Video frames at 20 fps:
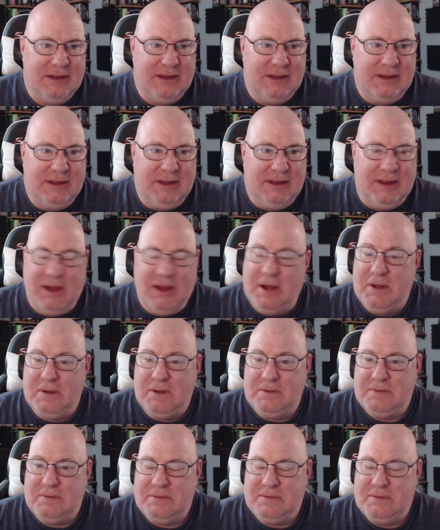You
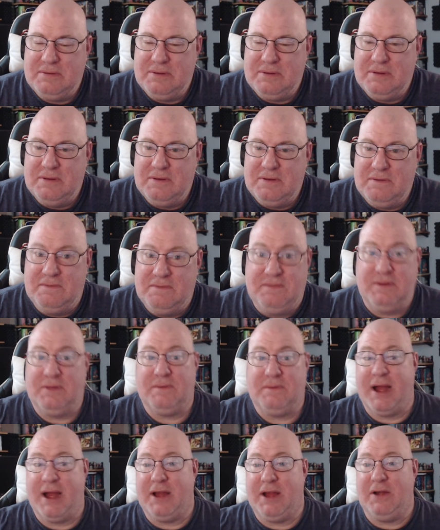know, for the
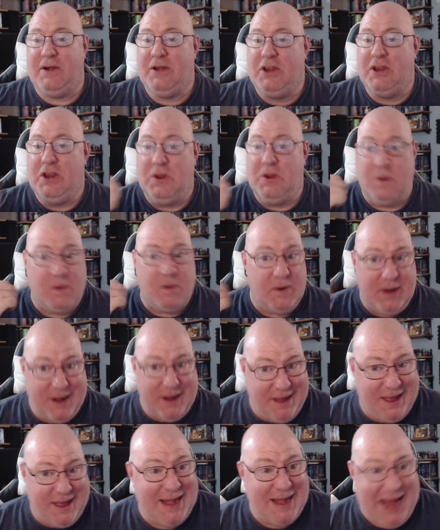record, you're
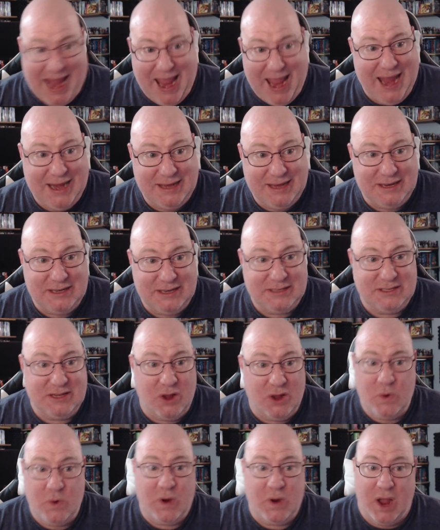not Agnes
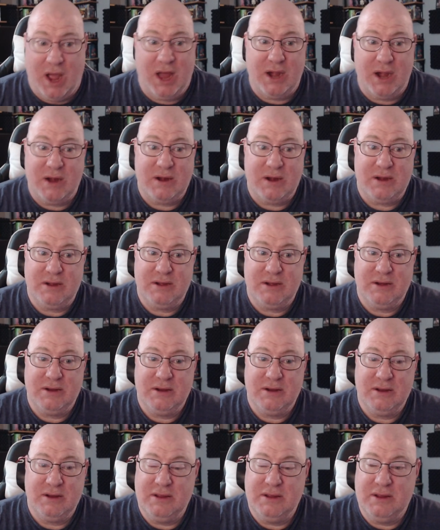O'Connor.
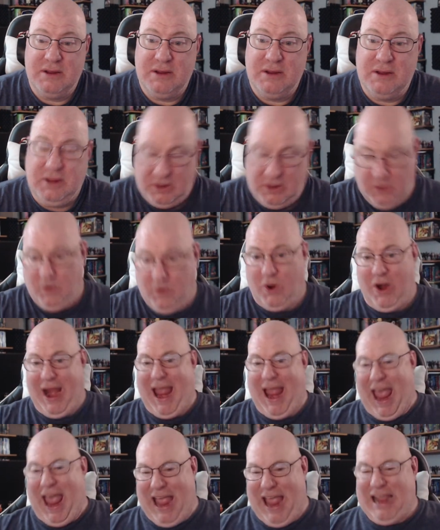You are
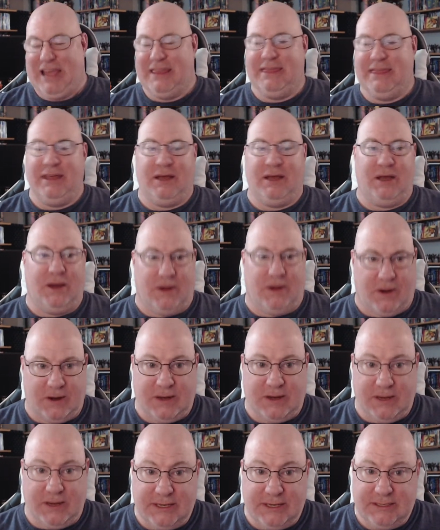Agatha
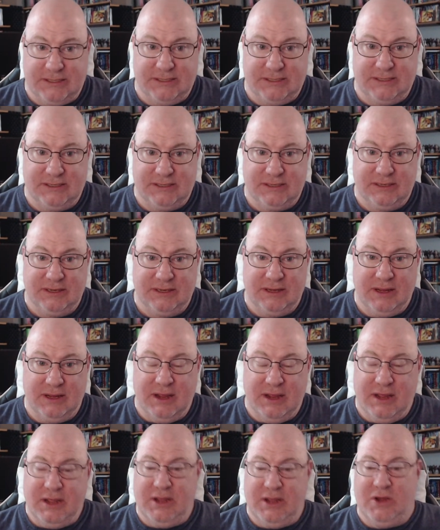Harkness.
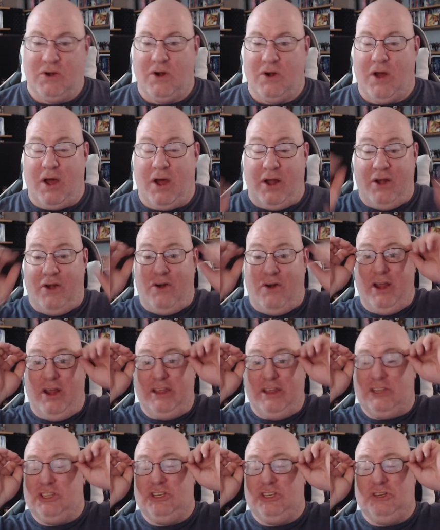You're under a
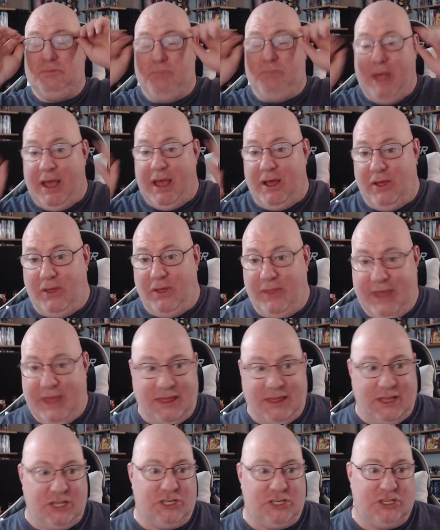spell that
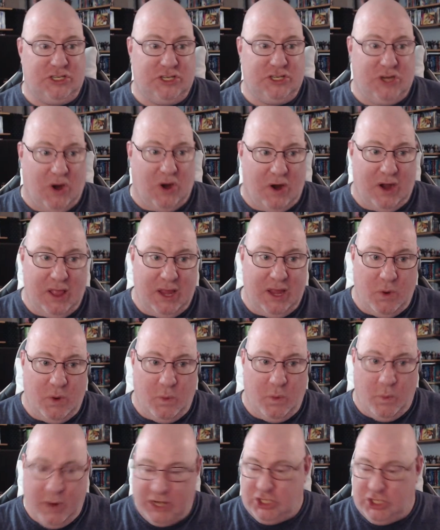the Scarlet
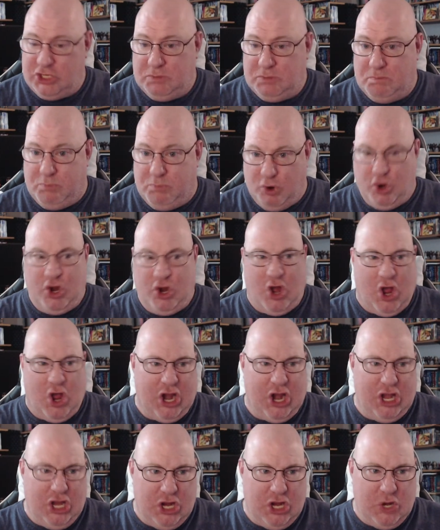Witch put
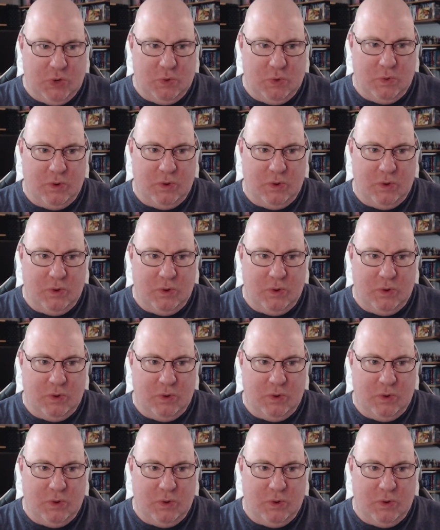on you."